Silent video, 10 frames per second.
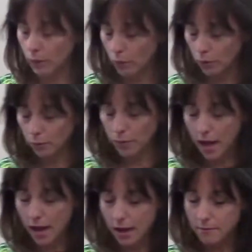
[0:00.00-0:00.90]
were
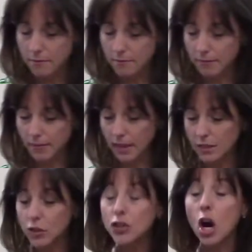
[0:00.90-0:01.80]

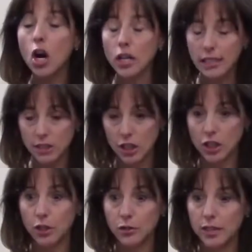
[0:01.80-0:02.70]
starting to
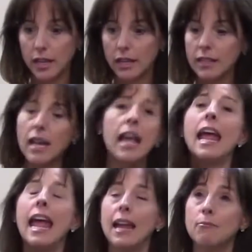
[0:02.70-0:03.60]
use it,
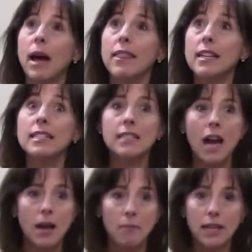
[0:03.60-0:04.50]
and by this
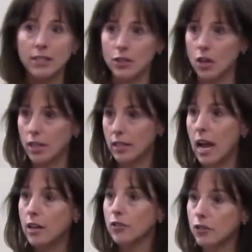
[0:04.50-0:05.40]
time I started to
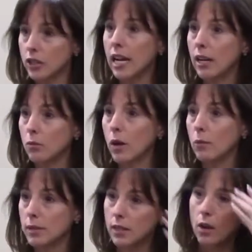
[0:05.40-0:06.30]
understand
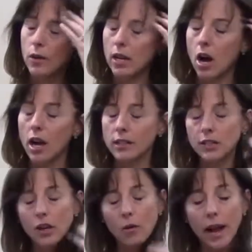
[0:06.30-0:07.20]
what was going on,
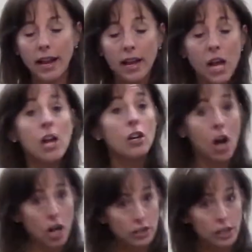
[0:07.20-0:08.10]
so I
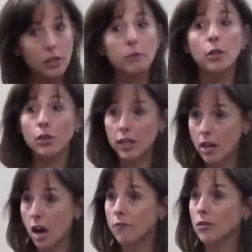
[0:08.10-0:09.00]
called a community
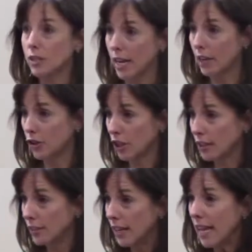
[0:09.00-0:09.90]

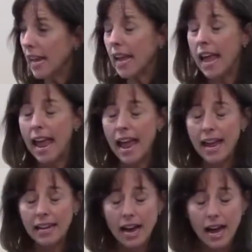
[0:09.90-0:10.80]
conversation,
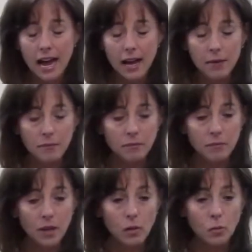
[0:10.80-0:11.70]

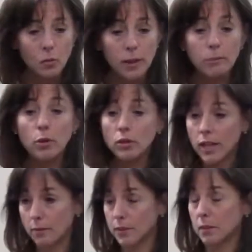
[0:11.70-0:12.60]
and we pulled
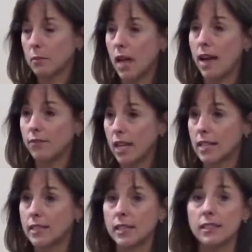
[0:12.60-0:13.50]
up some live
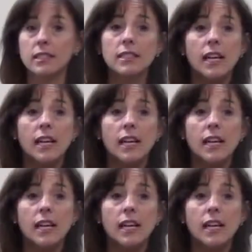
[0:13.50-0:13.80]
lessons.